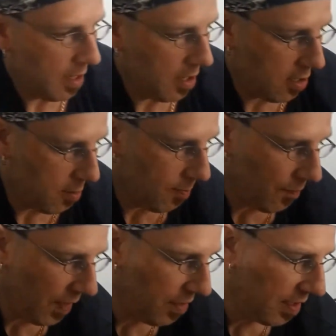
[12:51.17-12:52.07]

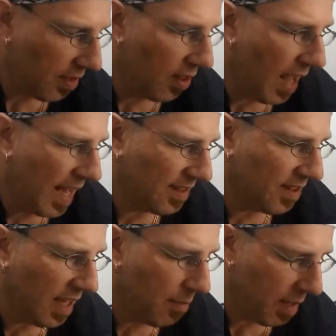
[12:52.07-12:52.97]
I think the last
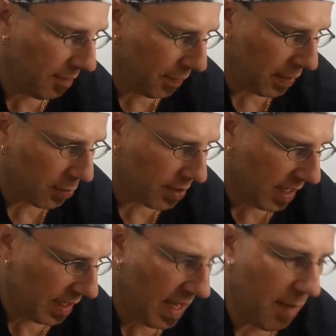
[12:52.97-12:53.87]
Sandman figures they
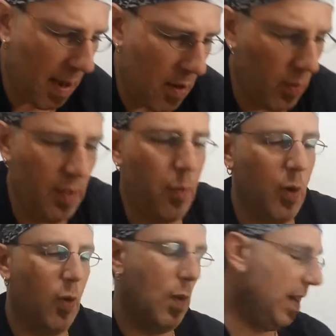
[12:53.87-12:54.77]
had came out with
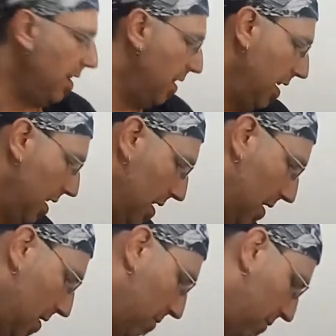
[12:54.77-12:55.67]
were when
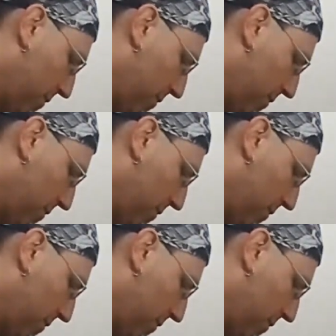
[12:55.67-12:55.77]
the